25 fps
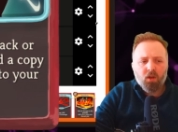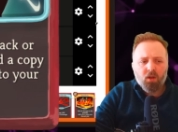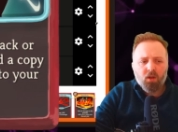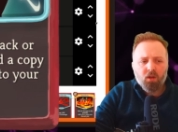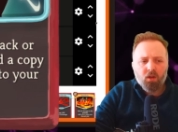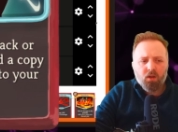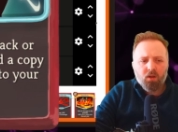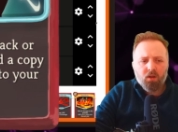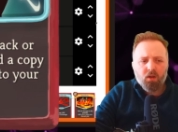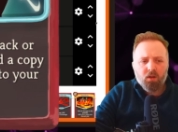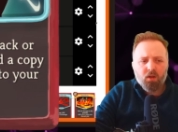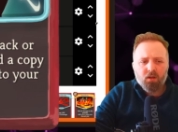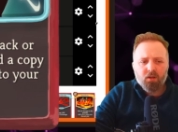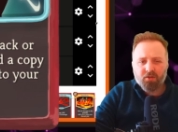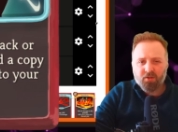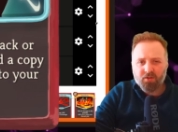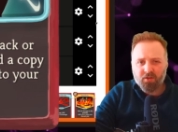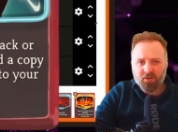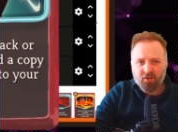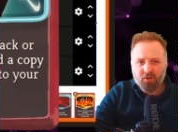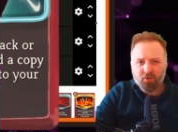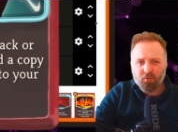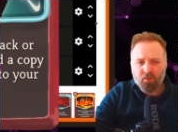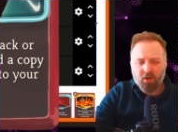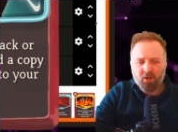It's
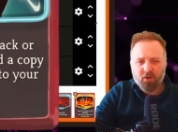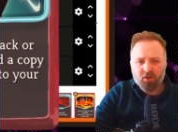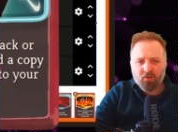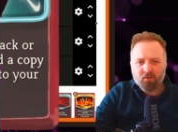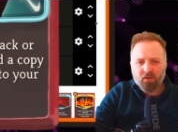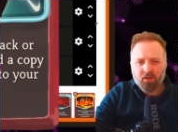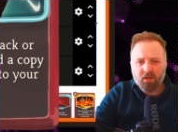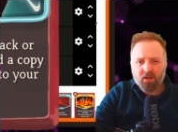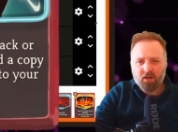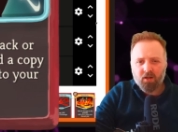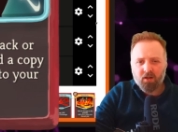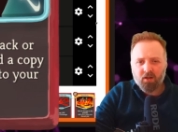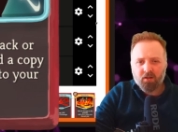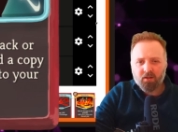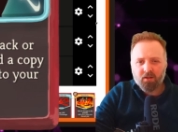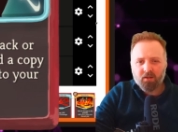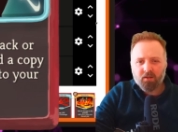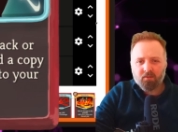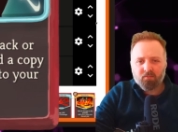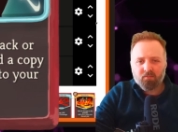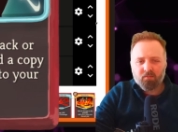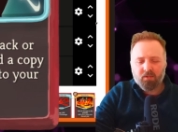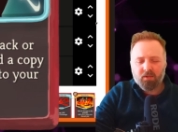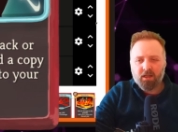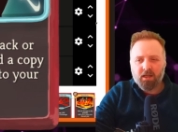a situational card. It
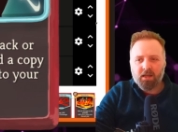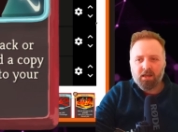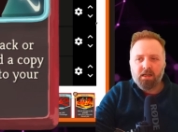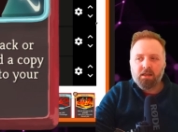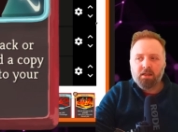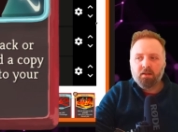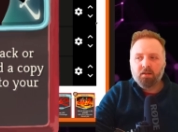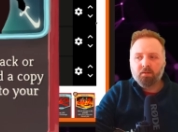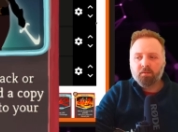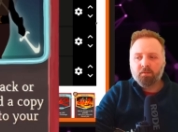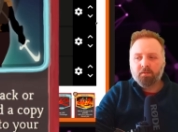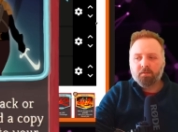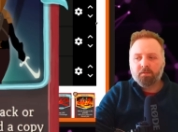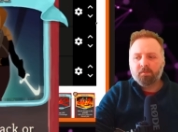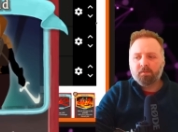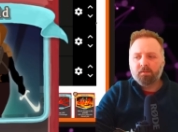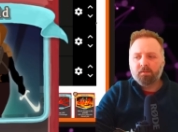kind of